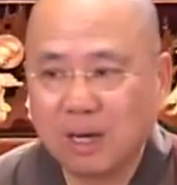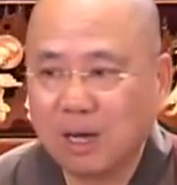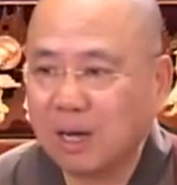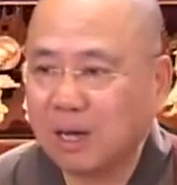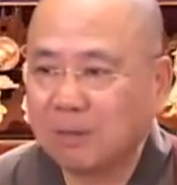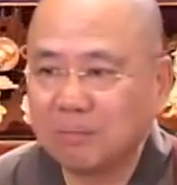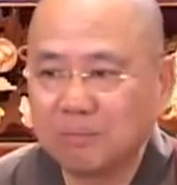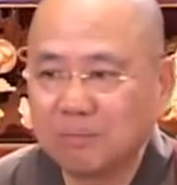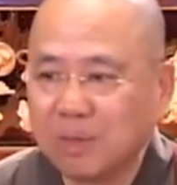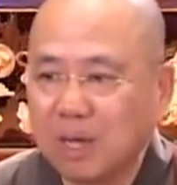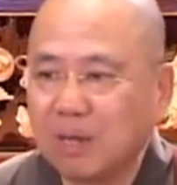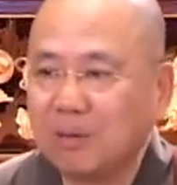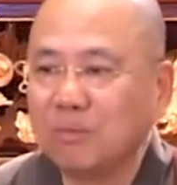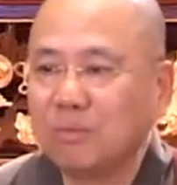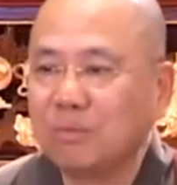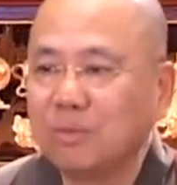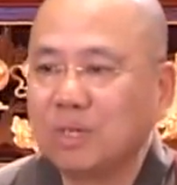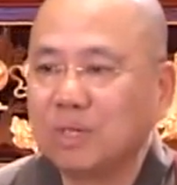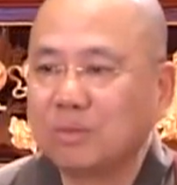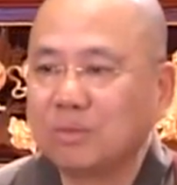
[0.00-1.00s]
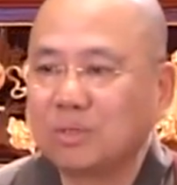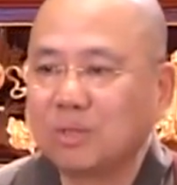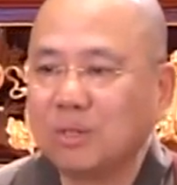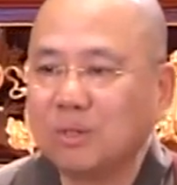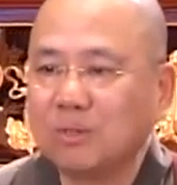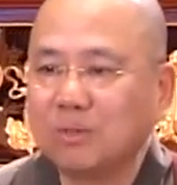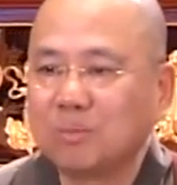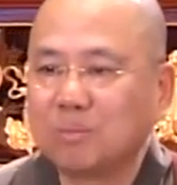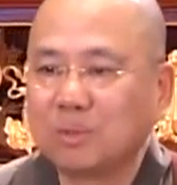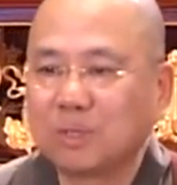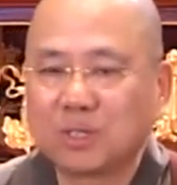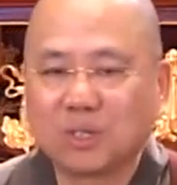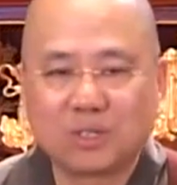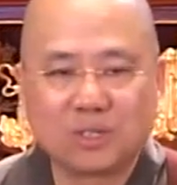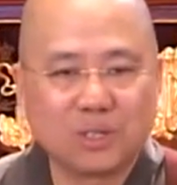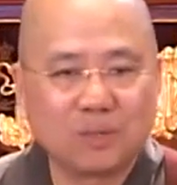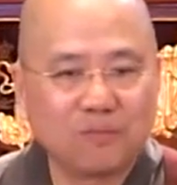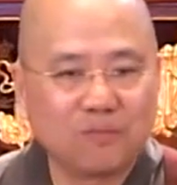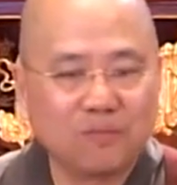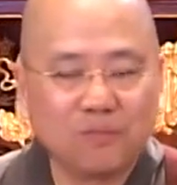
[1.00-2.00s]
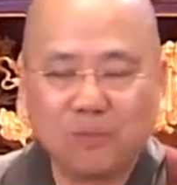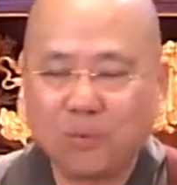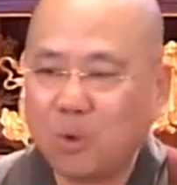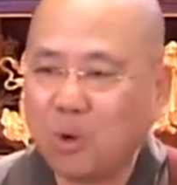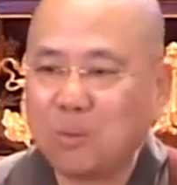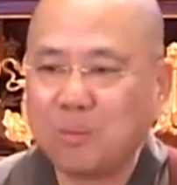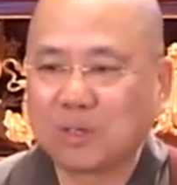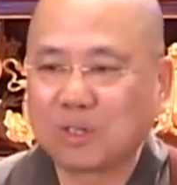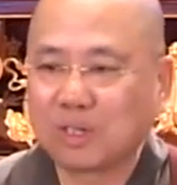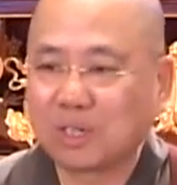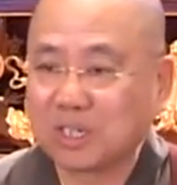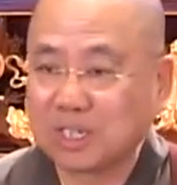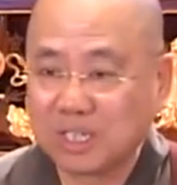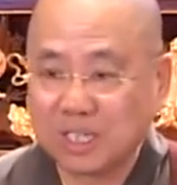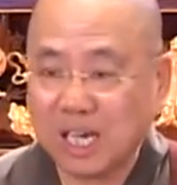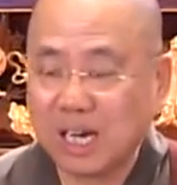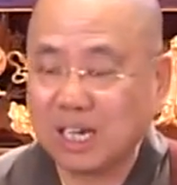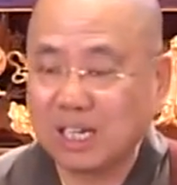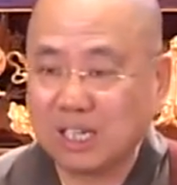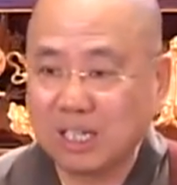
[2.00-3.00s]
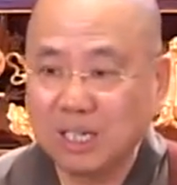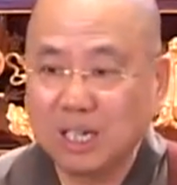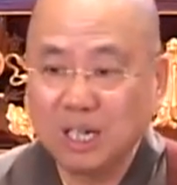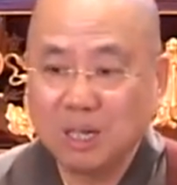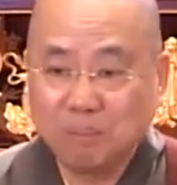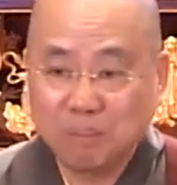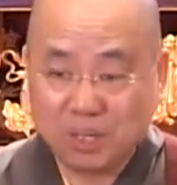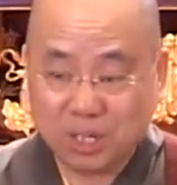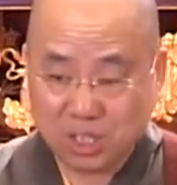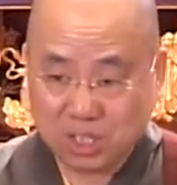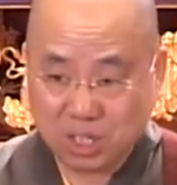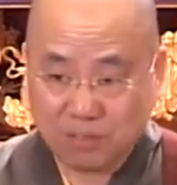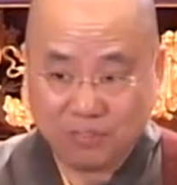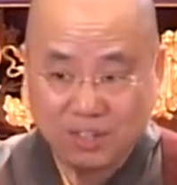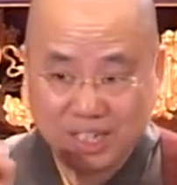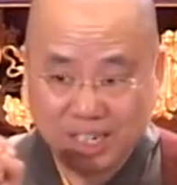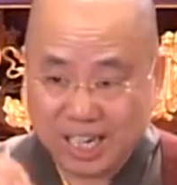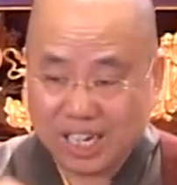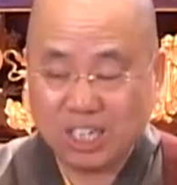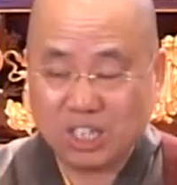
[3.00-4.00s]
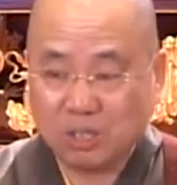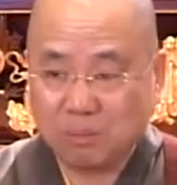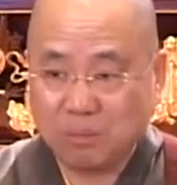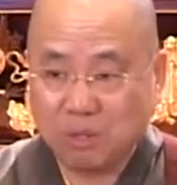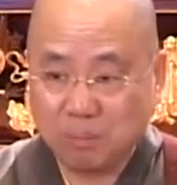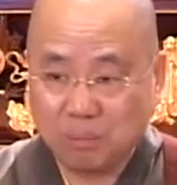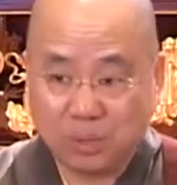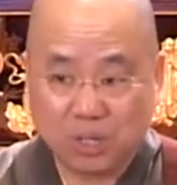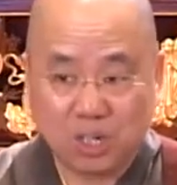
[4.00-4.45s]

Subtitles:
are unreal too, because they form on causality, because of enlightenment,